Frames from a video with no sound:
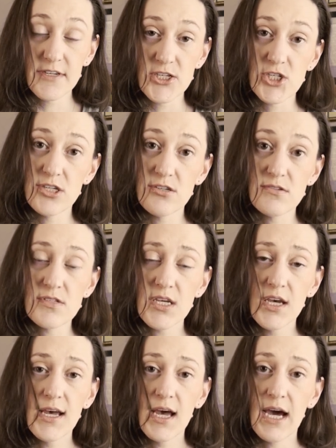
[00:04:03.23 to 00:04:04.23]
issues
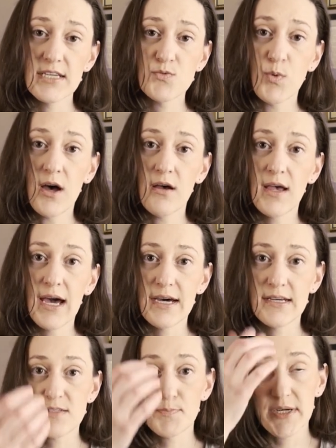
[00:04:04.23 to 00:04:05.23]
as well
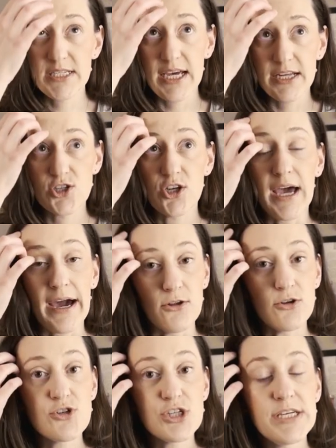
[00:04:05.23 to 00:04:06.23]
as potential
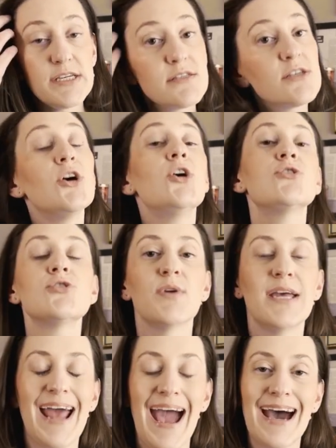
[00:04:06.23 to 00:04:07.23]
allergies. So
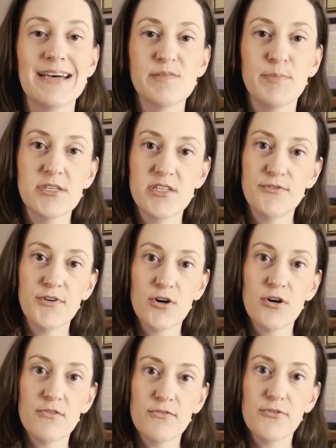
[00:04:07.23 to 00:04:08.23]
it has been
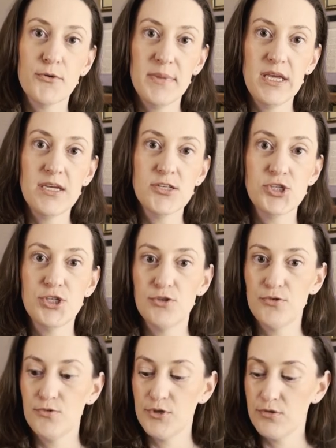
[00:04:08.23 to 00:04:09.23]
difficult for me
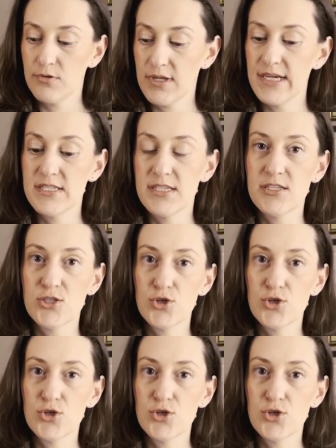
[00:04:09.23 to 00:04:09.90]
to utilize these